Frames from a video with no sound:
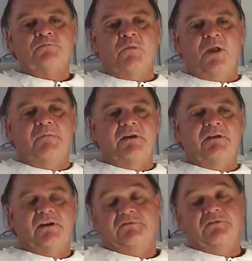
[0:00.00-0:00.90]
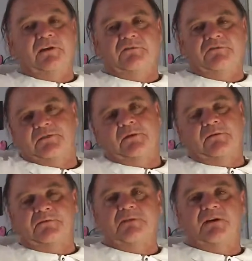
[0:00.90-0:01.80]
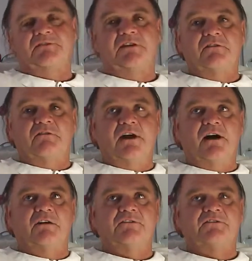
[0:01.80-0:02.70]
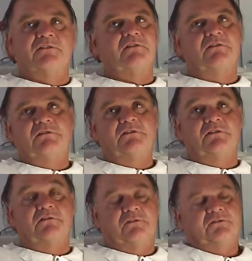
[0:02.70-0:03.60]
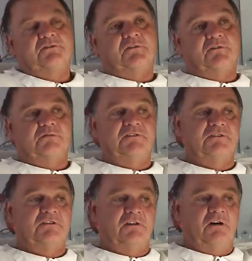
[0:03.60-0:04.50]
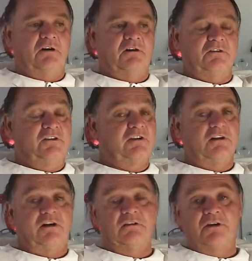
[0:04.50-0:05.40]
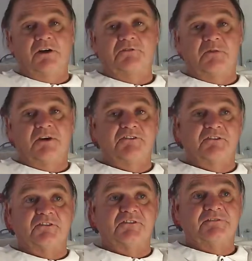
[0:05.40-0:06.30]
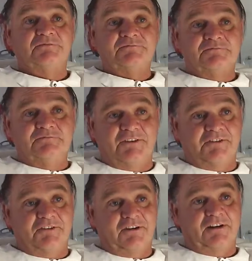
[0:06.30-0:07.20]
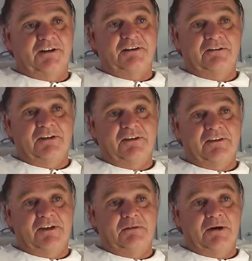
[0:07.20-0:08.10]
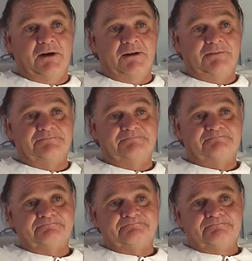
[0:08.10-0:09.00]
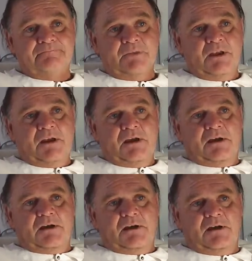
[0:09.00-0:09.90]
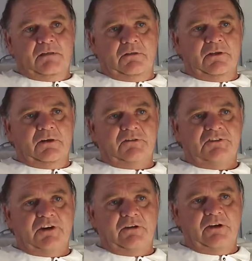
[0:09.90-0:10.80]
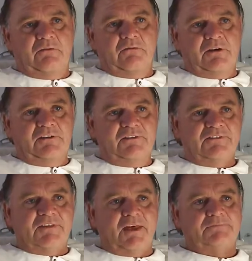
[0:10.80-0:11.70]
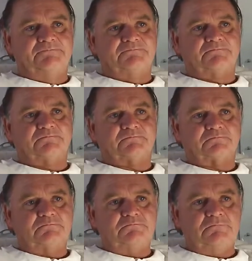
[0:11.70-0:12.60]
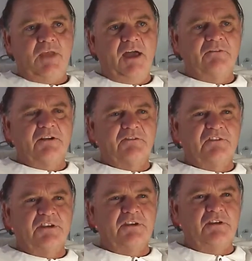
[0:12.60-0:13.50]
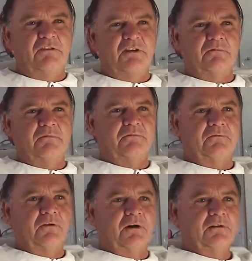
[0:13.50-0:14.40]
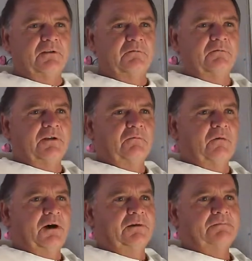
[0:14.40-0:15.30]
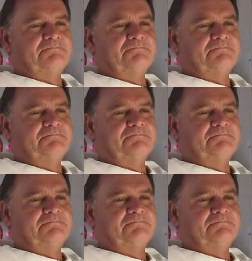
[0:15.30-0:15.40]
I mean, if somebody was busted in your house, whose first place you going to call? You ain't going to call the Ghostbusters because they're not going to do anything about it. Hello there, Sherry Reese. Haven't never seen you here on here in a while.